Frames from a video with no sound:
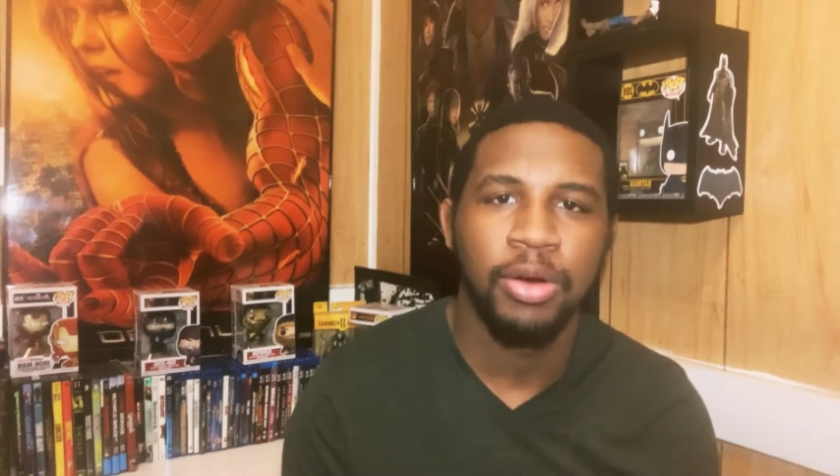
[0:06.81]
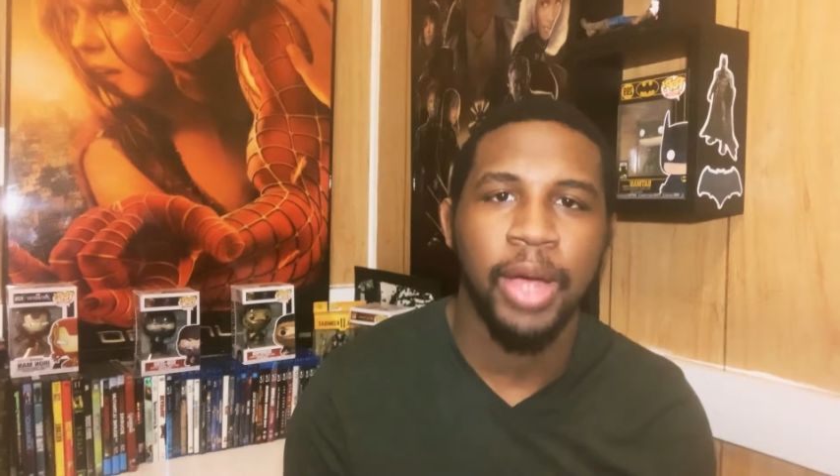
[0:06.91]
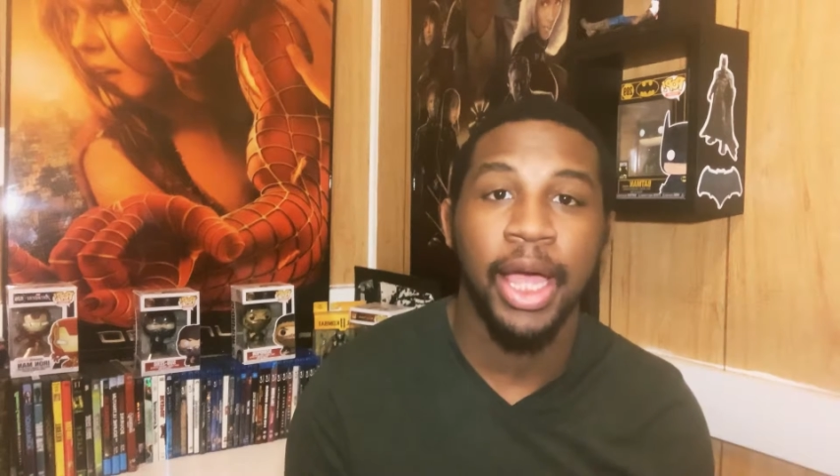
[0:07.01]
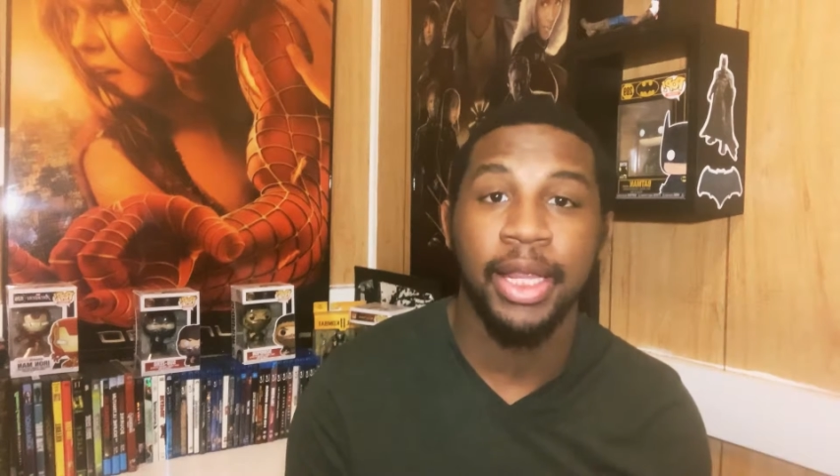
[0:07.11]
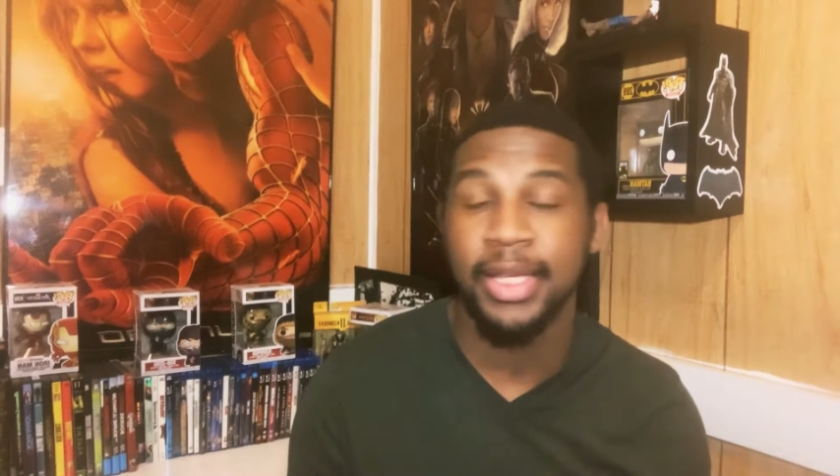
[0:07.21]

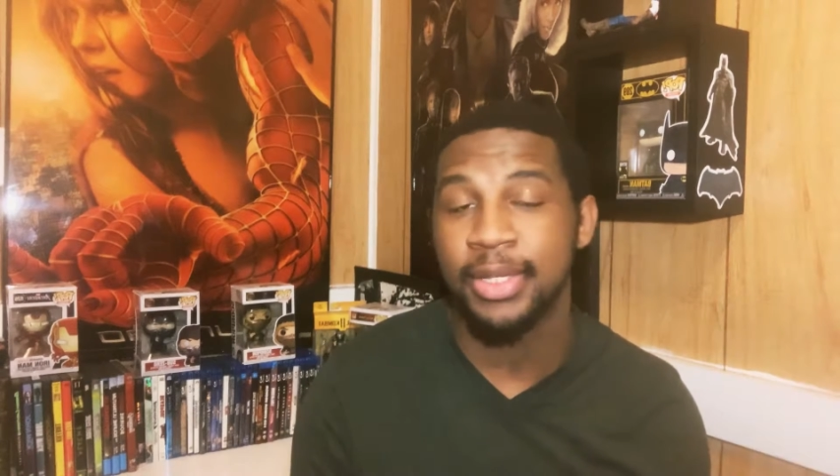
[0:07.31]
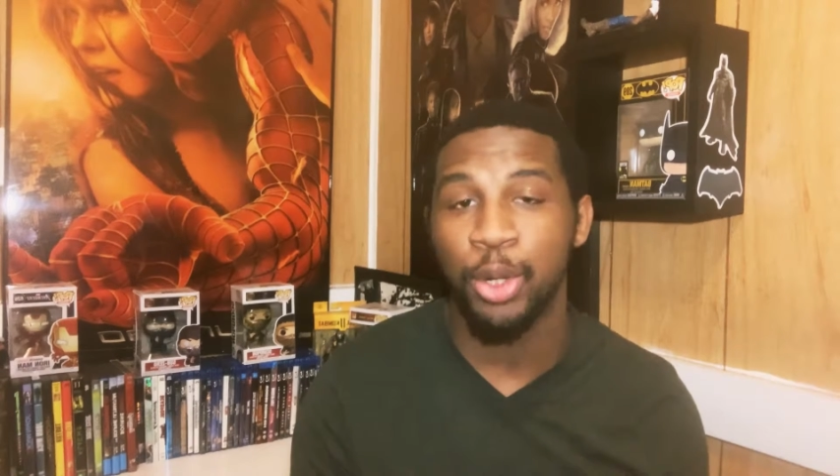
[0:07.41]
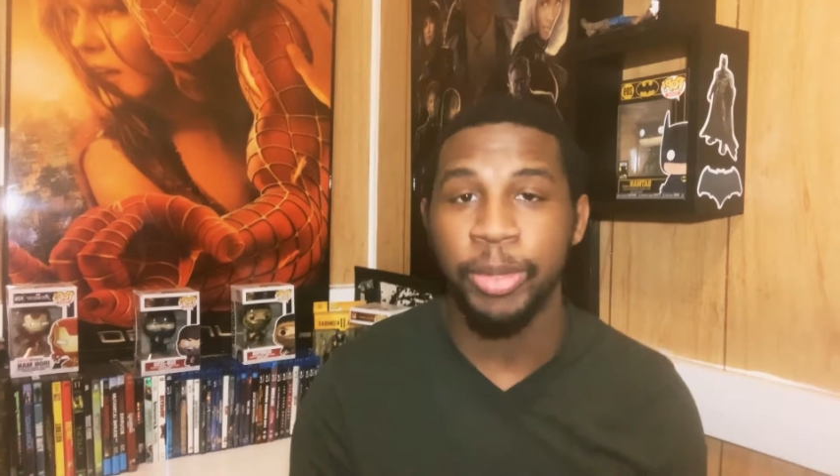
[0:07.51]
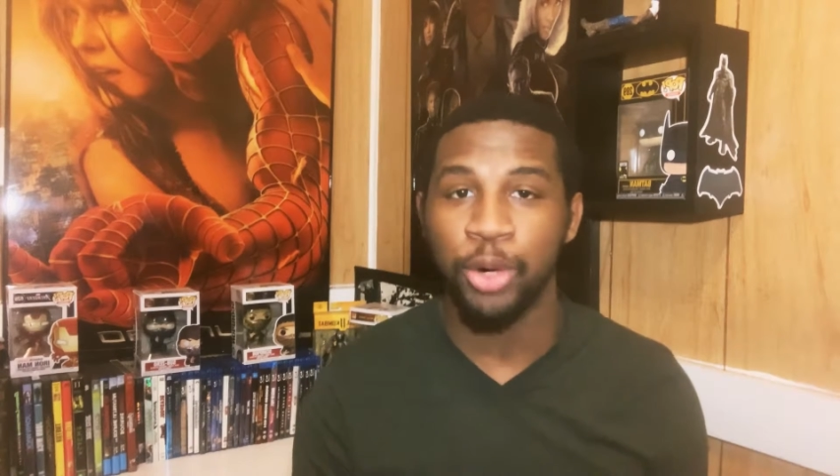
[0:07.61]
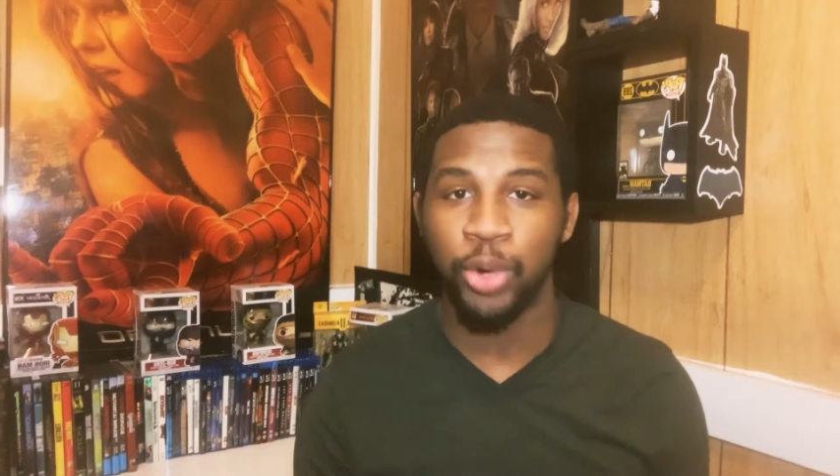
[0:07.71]
and this is going
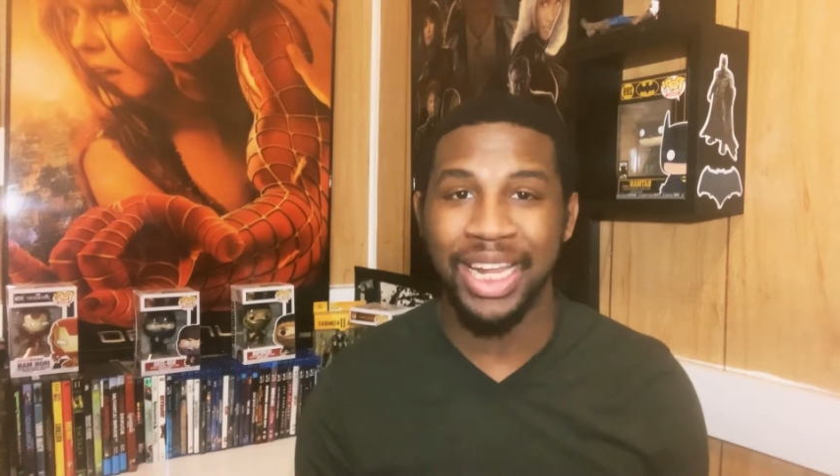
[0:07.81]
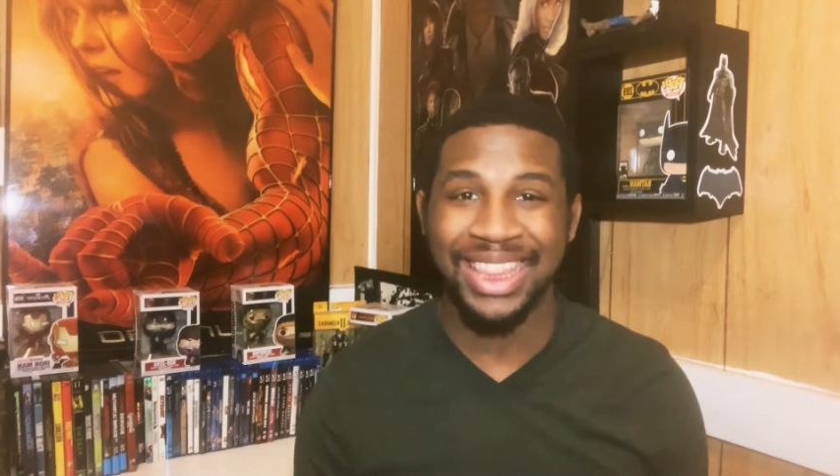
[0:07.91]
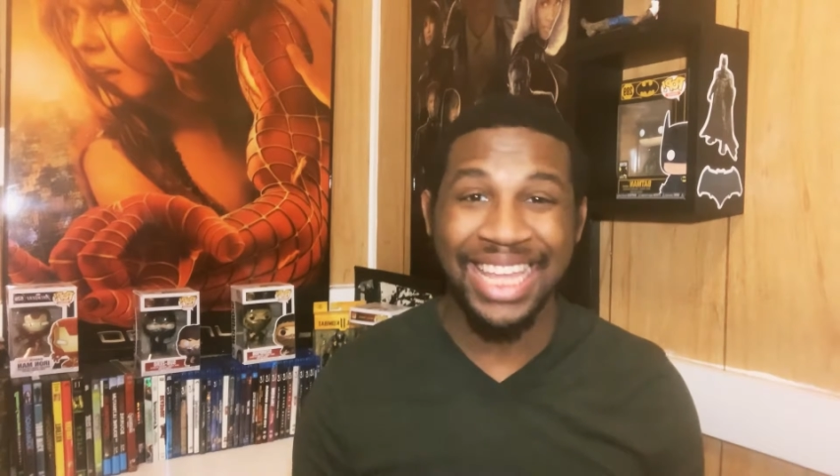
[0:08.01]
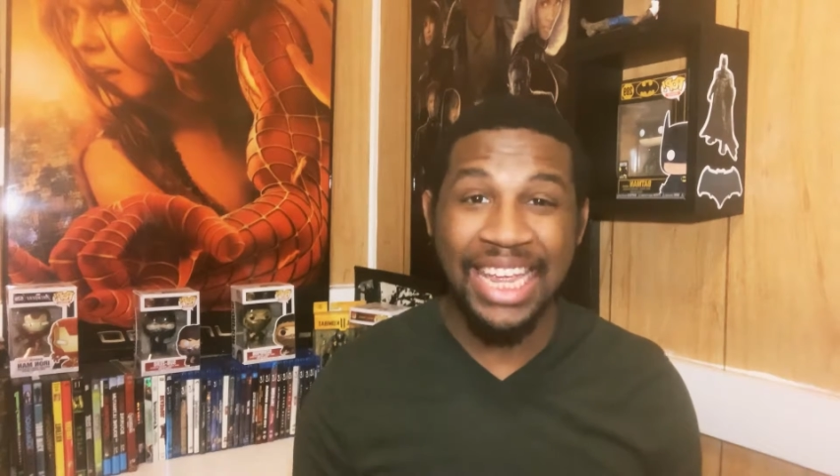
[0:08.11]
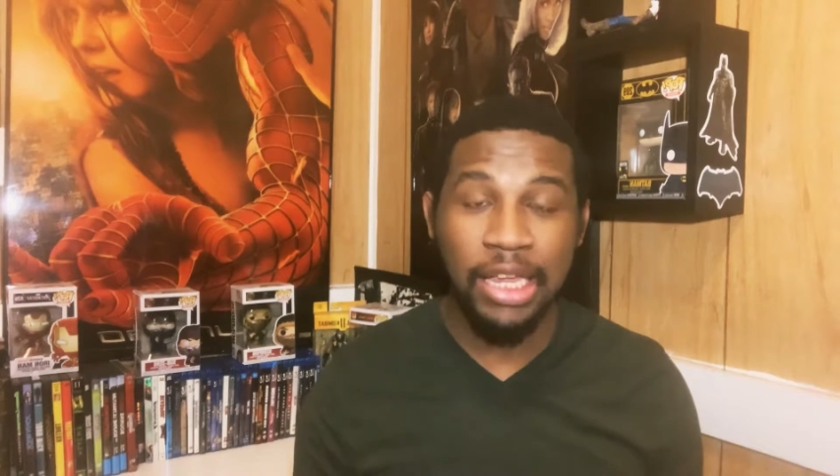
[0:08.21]
to be a running
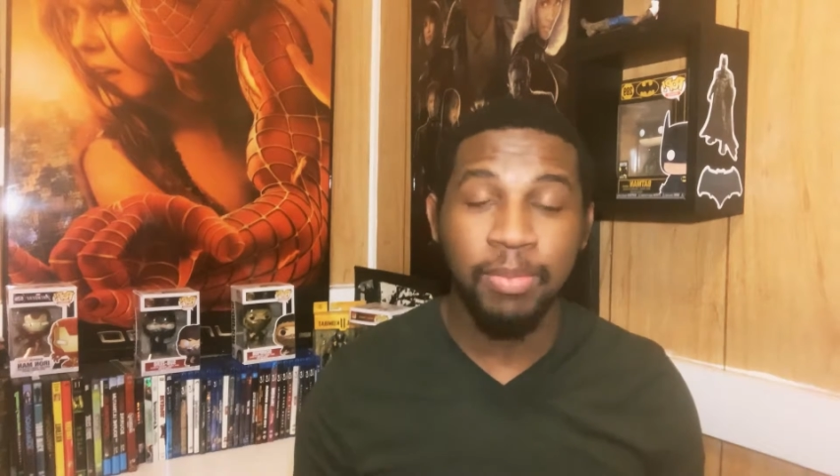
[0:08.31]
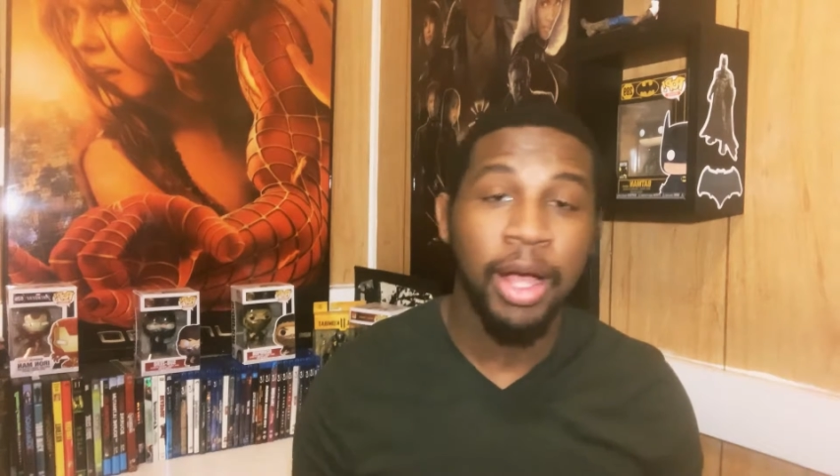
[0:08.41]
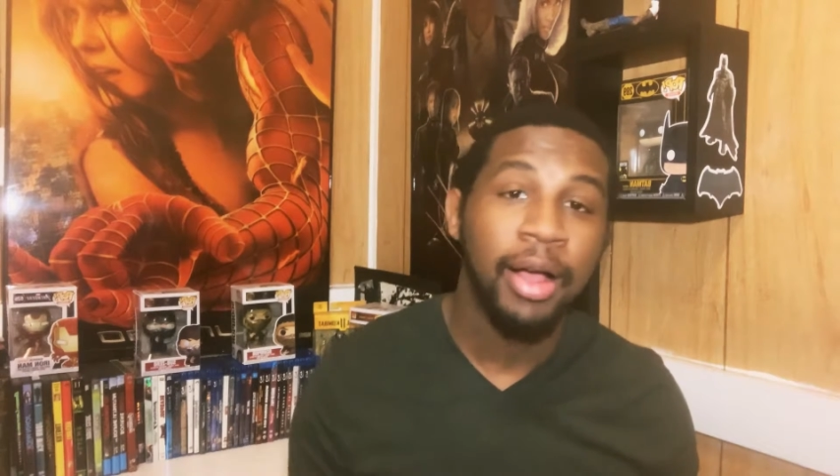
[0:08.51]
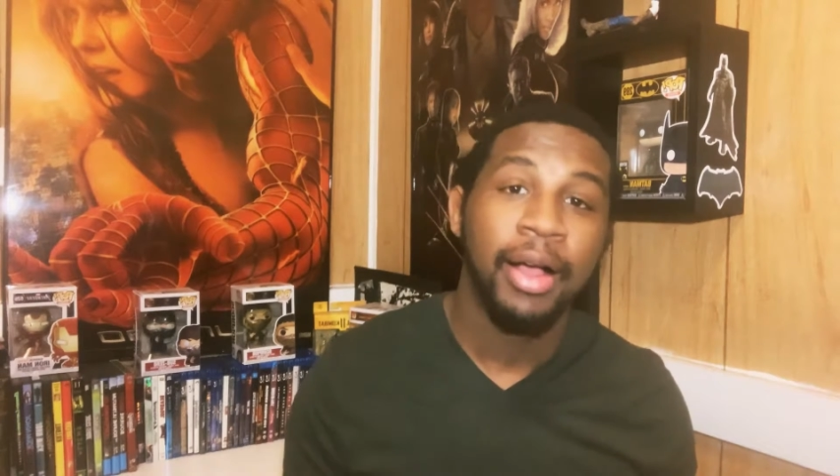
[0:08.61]
theme.